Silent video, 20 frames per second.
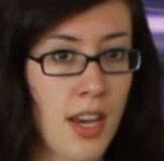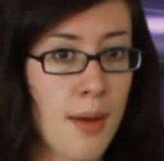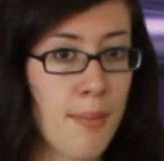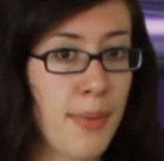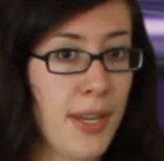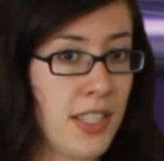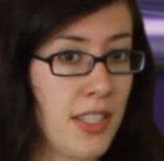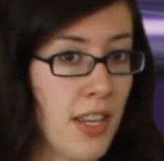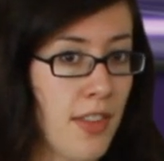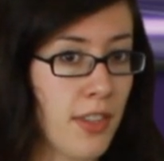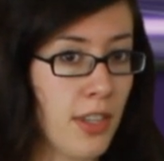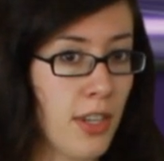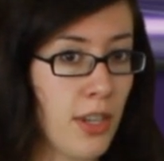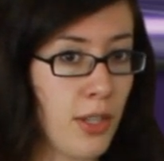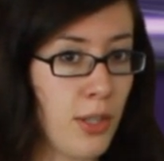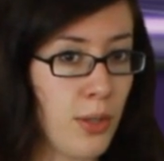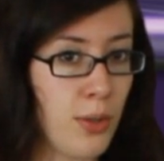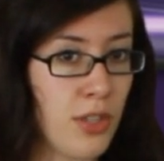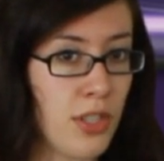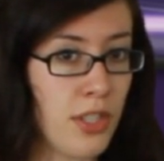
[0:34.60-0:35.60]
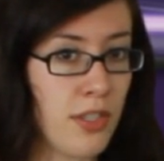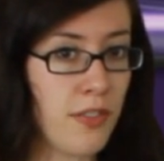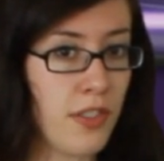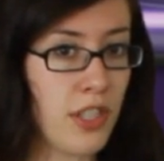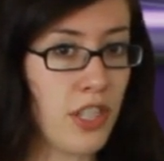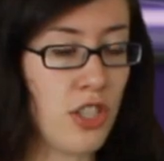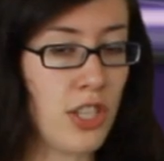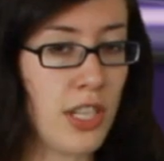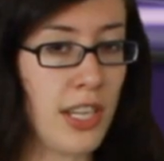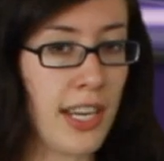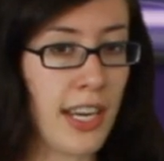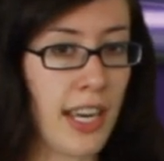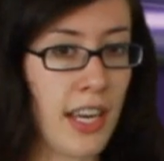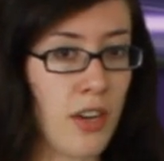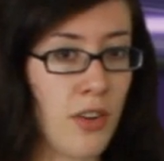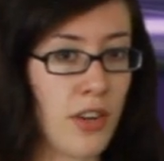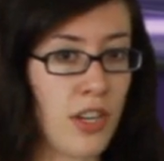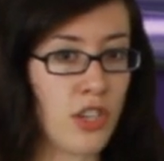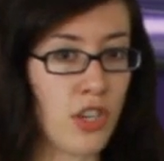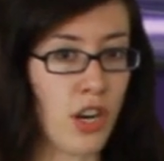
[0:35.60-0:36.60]
Based on the conclusions for each
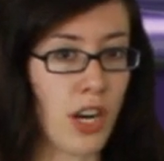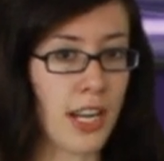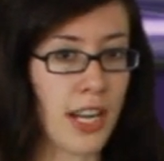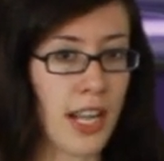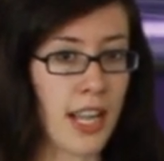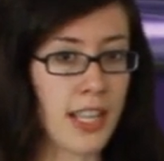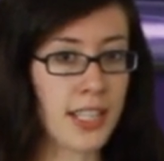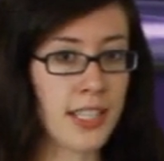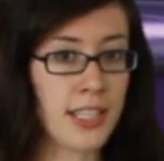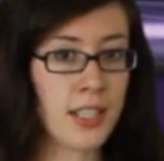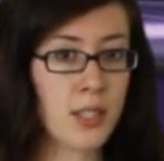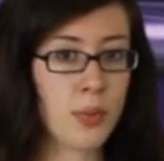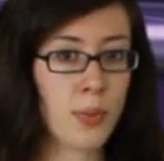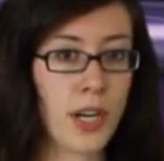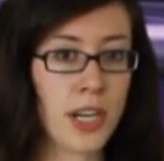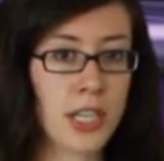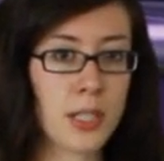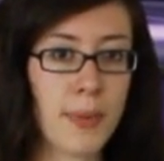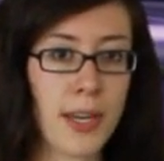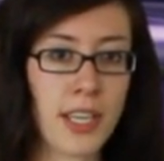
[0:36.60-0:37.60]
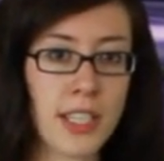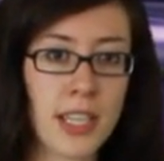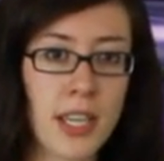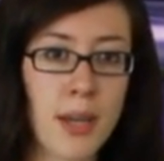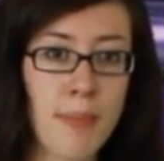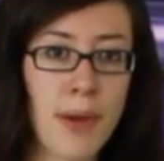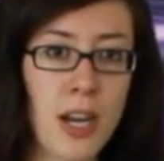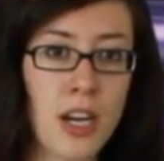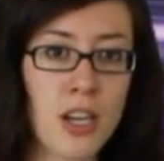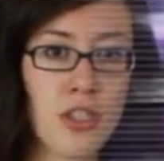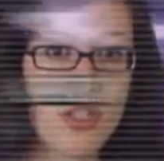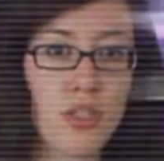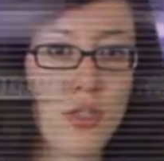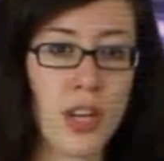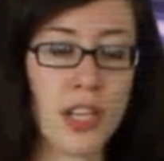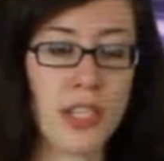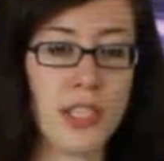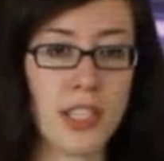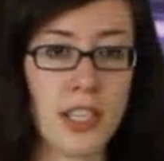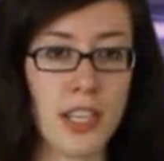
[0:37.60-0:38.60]
indicator and our analysis, we are expecting a bearish
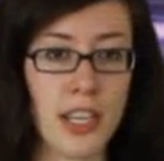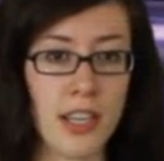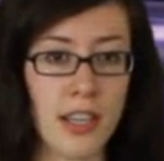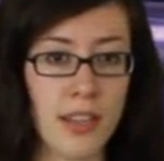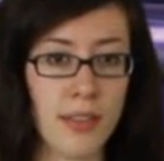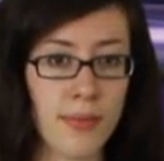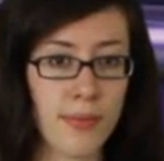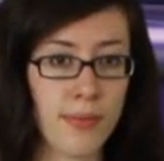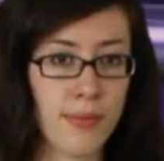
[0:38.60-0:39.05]
trend today.